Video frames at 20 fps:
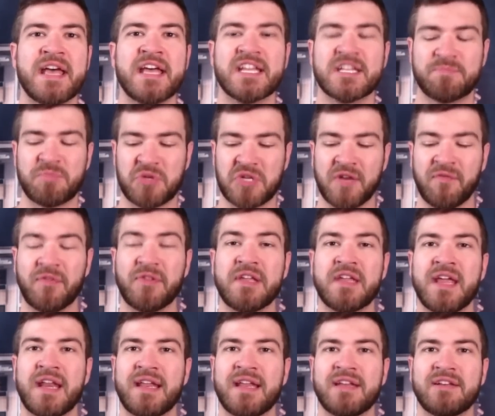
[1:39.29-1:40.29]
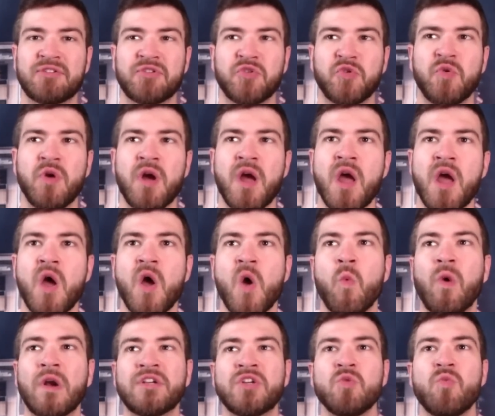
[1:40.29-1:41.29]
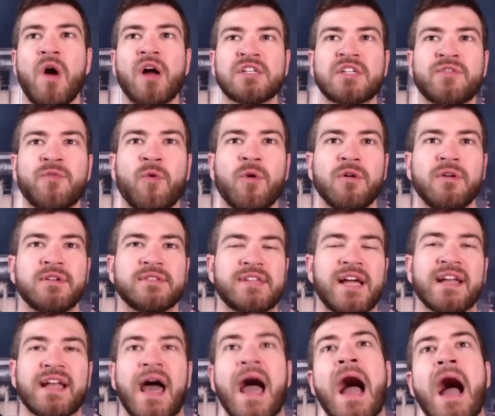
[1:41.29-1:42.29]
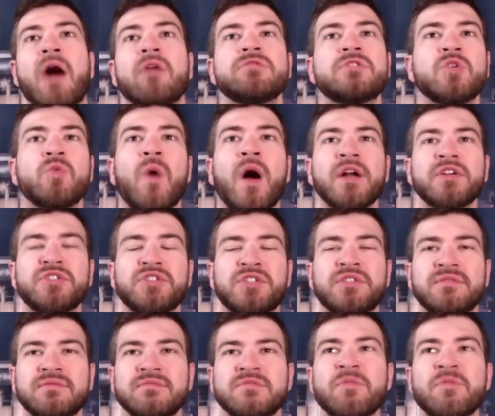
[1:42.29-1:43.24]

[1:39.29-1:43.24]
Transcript: specifically getting into what to watch for and kind of how to watch